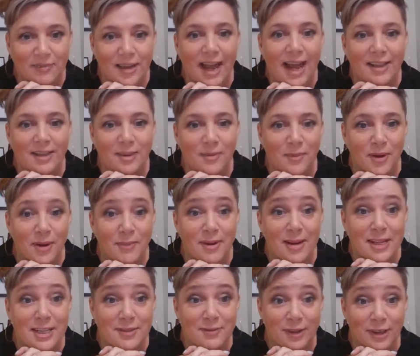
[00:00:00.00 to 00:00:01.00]
At the
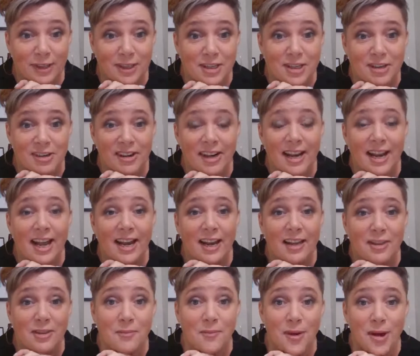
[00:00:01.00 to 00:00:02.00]
moment, it's voluntary, and
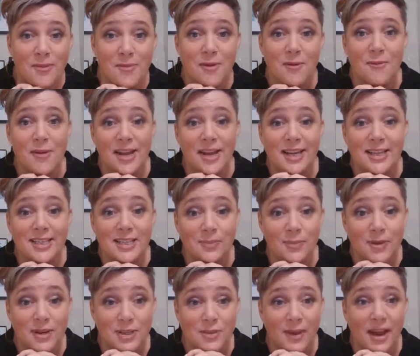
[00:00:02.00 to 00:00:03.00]
at the moment, we can
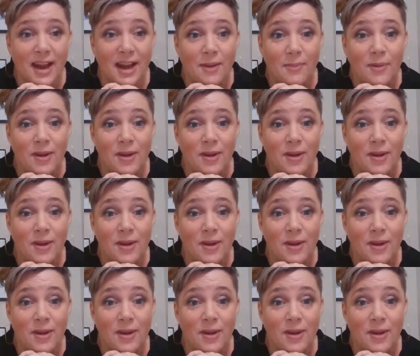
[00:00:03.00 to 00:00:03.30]
switch back.